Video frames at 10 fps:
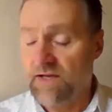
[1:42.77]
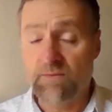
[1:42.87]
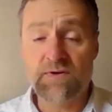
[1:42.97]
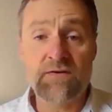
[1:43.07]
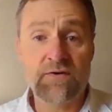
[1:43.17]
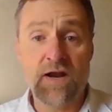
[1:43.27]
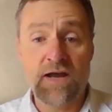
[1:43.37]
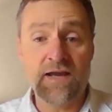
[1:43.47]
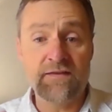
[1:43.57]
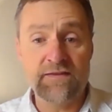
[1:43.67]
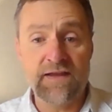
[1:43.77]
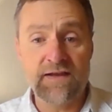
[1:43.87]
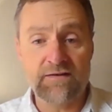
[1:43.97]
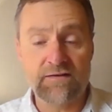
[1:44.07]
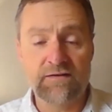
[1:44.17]
And whenever I, the
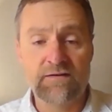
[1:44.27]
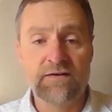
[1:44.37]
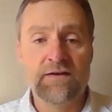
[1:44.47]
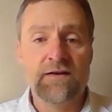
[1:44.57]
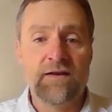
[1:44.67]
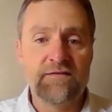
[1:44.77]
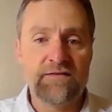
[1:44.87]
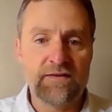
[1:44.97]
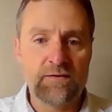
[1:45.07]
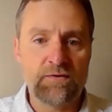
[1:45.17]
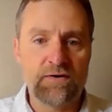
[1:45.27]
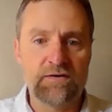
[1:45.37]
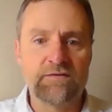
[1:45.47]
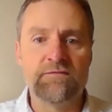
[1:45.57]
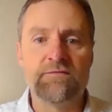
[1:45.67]
anchor, say the
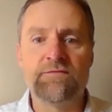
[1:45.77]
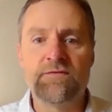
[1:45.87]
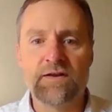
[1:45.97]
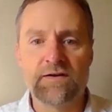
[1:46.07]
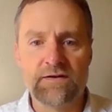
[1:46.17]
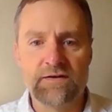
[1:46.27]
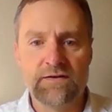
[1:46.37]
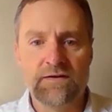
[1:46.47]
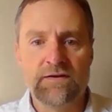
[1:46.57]
word flutter,